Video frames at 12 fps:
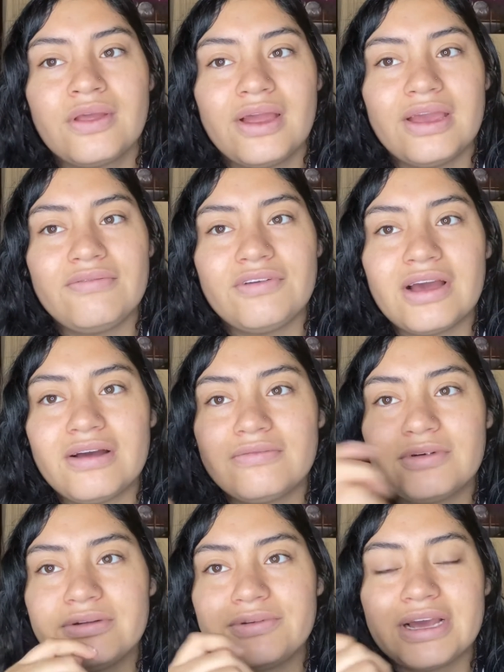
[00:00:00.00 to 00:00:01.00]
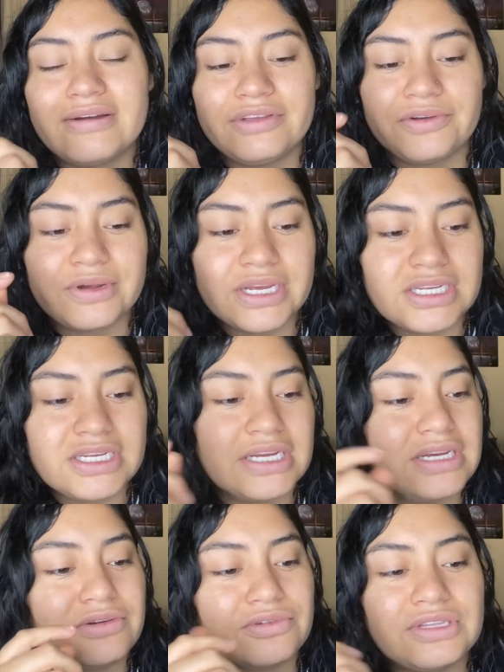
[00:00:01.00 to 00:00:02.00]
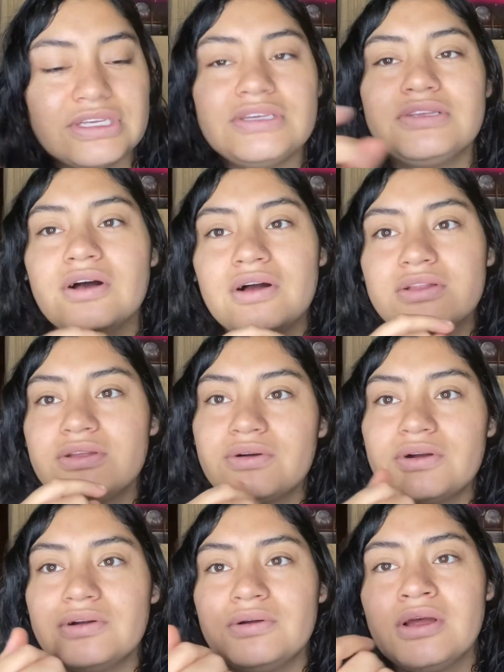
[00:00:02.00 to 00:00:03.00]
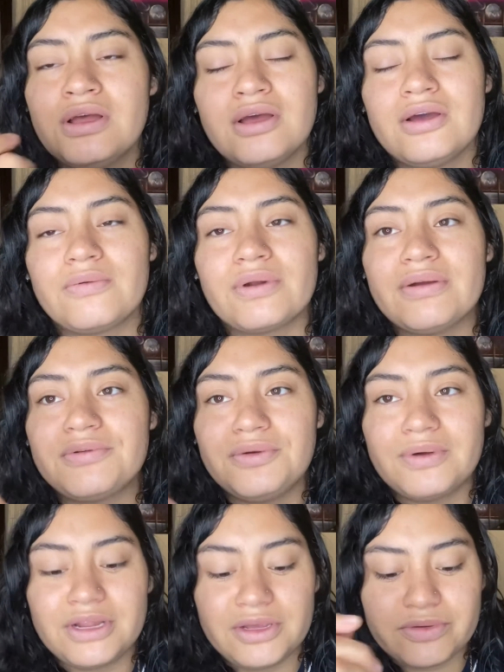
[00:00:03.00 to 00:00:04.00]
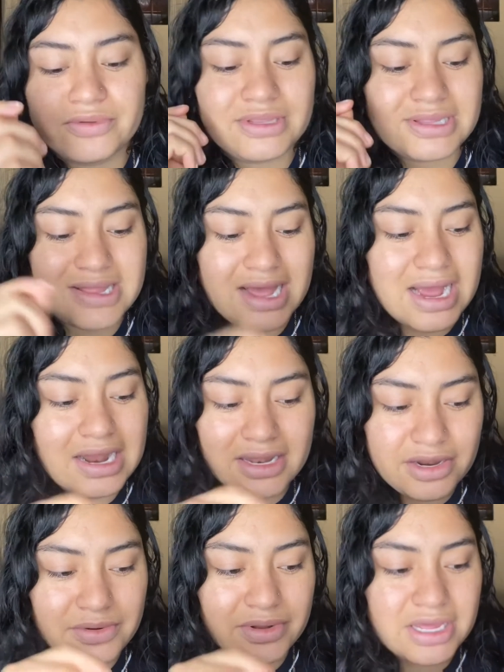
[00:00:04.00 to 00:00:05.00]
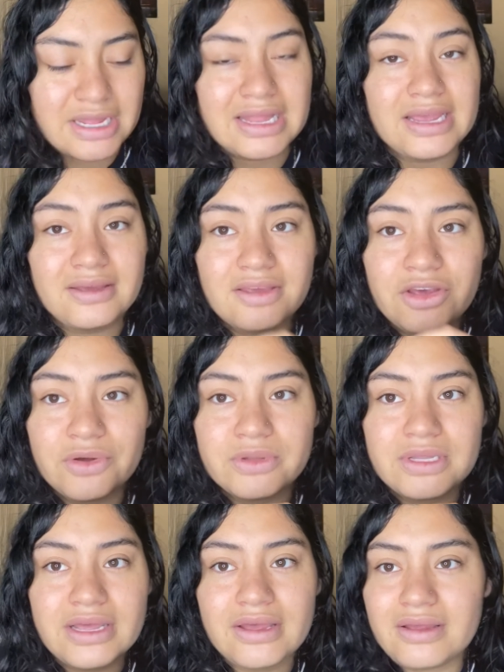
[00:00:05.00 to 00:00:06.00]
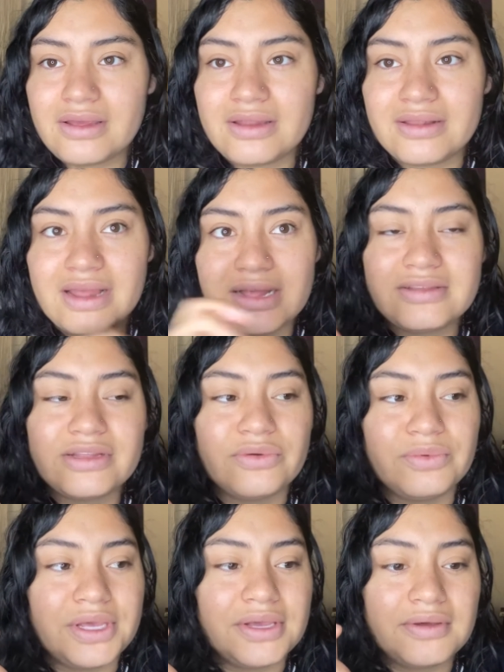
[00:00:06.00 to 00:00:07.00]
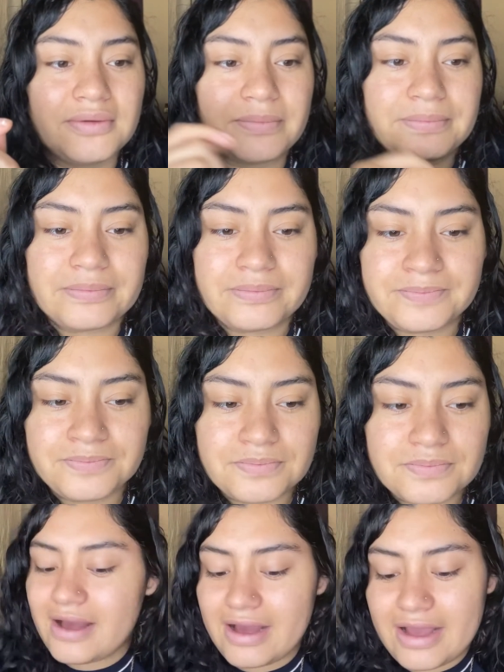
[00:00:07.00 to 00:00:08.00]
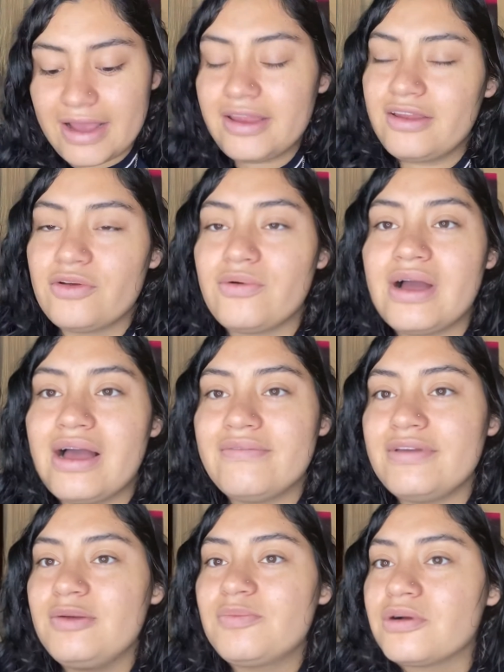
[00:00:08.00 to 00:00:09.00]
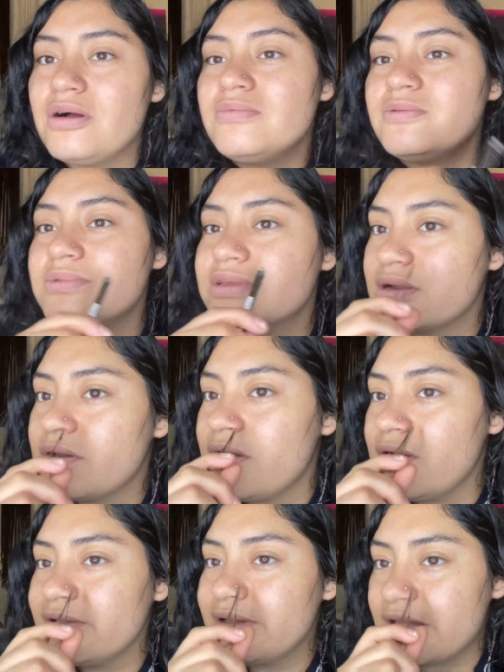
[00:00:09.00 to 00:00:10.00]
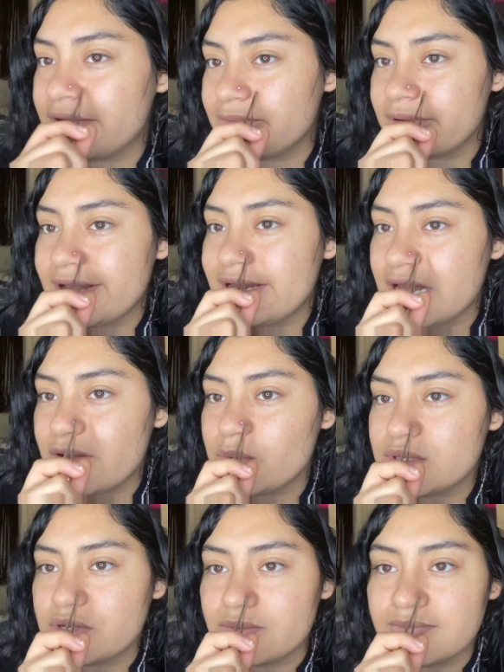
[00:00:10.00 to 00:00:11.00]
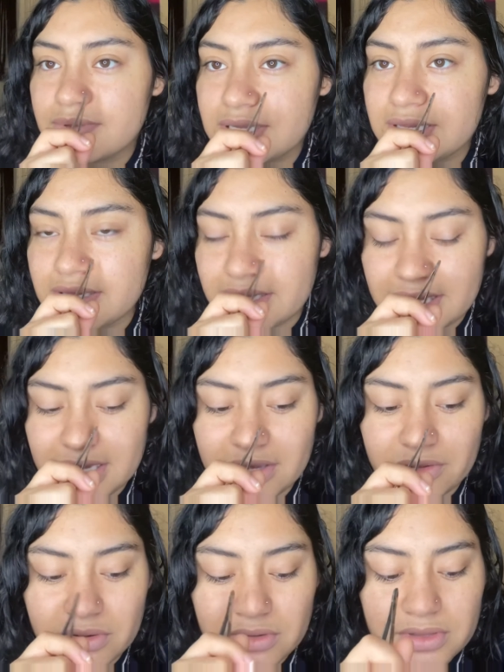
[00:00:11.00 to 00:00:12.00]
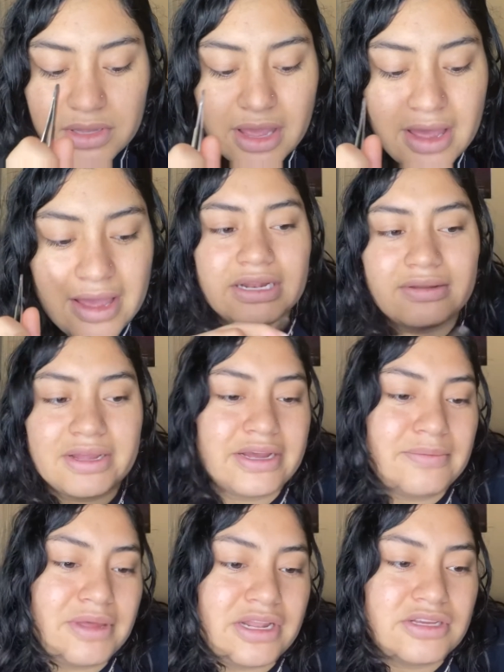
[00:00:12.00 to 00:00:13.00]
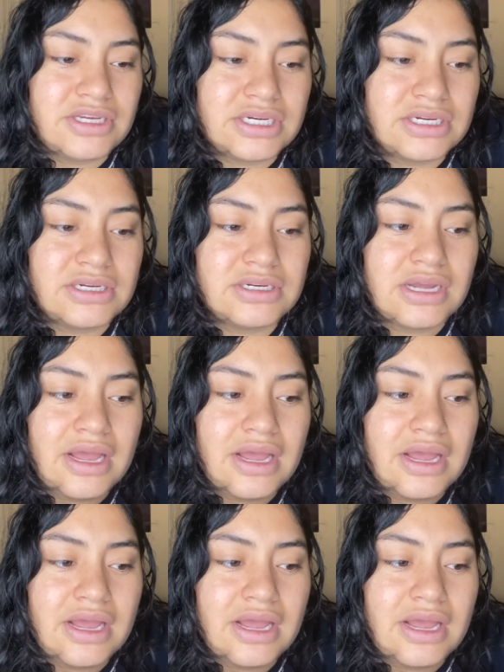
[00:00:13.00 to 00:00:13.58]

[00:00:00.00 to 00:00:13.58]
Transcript: if you have whatever you have in your kitchen, or sea salt, or whatever you want to use. That literally like healed it in less than a week. I don't have any problems at all. Like right now it's completely healed. Like I mentioned